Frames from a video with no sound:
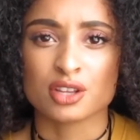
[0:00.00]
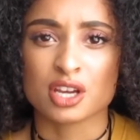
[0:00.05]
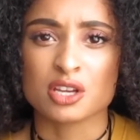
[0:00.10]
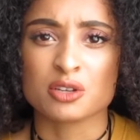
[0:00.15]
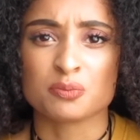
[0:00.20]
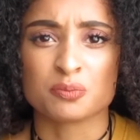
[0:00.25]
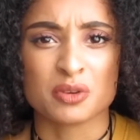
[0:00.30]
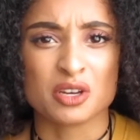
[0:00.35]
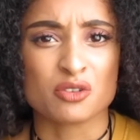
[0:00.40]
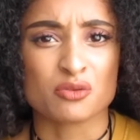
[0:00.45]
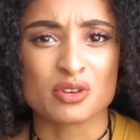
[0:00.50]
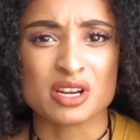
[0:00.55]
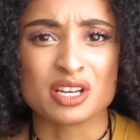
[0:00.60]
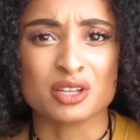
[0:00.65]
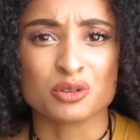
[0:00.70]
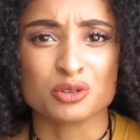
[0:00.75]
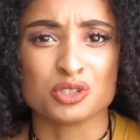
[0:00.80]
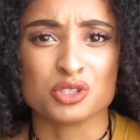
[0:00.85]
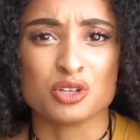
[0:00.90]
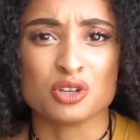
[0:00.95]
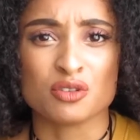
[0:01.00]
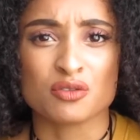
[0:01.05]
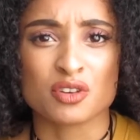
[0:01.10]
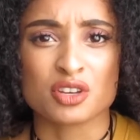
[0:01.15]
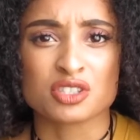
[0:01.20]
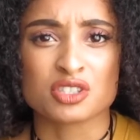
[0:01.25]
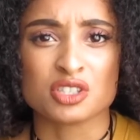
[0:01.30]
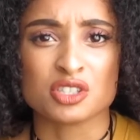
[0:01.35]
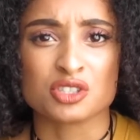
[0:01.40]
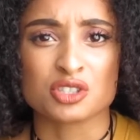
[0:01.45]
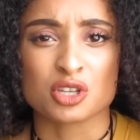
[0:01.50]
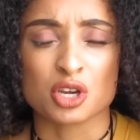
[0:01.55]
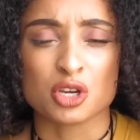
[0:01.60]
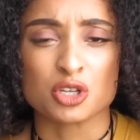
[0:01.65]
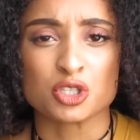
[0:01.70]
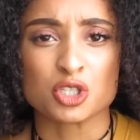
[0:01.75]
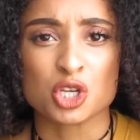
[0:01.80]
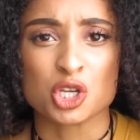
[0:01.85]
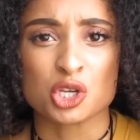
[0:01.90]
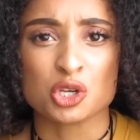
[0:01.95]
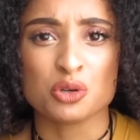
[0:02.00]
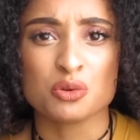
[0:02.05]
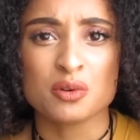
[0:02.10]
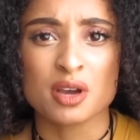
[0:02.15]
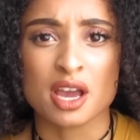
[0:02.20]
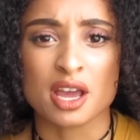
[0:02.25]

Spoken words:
that it'd been a really good university to go to,